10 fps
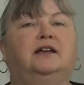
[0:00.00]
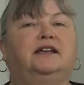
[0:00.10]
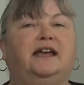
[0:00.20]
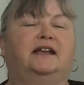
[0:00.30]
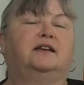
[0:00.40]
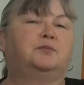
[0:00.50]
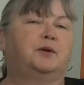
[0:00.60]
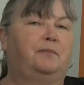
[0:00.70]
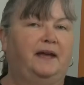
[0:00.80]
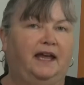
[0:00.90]
getting
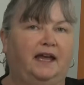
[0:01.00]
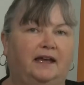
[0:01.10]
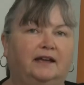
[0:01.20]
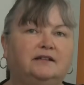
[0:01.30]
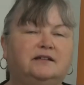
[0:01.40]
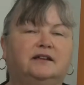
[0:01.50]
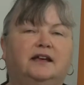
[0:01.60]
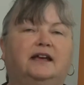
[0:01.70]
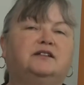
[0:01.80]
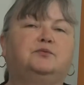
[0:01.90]
prepared
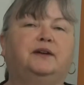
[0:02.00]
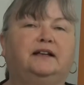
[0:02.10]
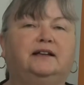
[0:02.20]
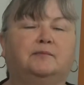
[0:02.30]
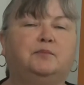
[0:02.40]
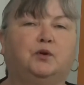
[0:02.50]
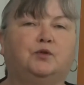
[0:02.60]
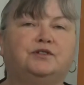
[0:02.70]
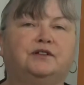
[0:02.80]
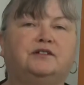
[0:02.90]
is really
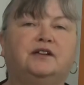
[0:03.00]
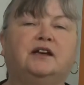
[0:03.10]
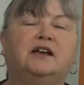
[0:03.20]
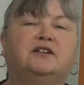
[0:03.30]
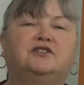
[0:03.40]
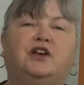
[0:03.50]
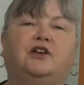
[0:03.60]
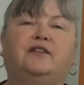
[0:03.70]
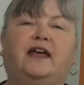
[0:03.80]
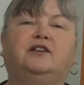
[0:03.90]
important so
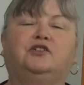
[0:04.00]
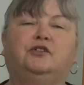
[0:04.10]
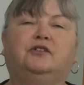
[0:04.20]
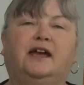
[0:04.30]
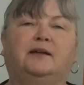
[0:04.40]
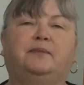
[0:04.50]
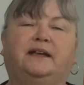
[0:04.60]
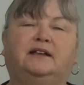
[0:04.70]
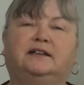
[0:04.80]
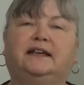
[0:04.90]
that you can be
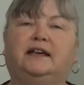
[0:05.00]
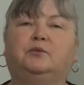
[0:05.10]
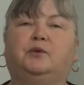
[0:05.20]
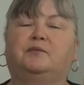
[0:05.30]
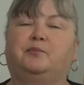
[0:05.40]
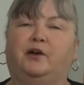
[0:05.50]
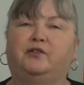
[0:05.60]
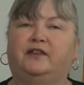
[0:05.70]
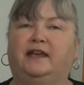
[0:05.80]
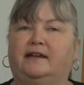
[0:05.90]
clear with
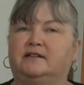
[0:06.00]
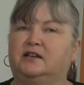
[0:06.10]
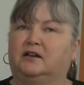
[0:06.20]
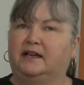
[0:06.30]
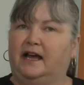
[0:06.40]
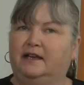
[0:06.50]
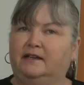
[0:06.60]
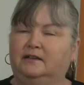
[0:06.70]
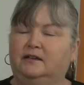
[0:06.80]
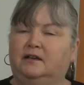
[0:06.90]
both the
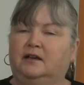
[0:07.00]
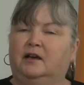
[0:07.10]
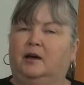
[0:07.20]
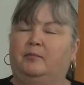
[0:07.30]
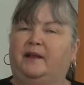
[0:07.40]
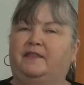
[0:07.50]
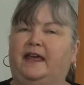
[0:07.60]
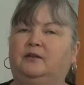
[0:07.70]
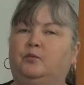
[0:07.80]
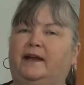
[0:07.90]
NDIA, but
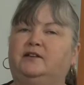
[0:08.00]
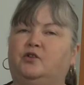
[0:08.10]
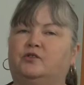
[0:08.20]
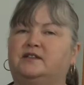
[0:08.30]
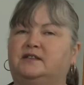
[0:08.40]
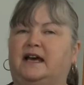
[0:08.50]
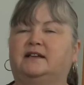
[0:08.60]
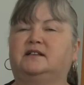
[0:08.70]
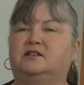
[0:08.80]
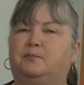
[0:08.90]
then when you're
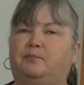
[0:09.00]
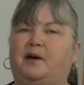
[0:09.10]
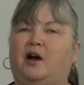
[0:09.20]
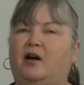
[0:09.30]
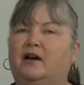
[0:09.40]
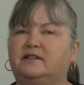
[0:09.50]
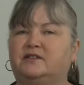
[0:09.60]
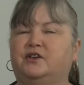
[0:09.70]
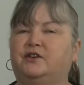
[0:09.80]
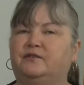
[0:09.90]
starting to buy
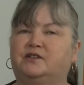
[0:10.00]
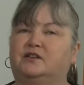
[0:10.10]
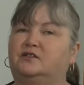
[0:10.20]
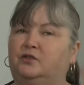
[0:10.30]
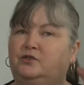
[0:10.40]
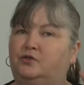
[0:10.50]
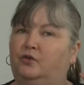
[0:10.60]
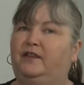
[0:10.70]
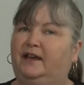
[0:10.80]
services, because you're the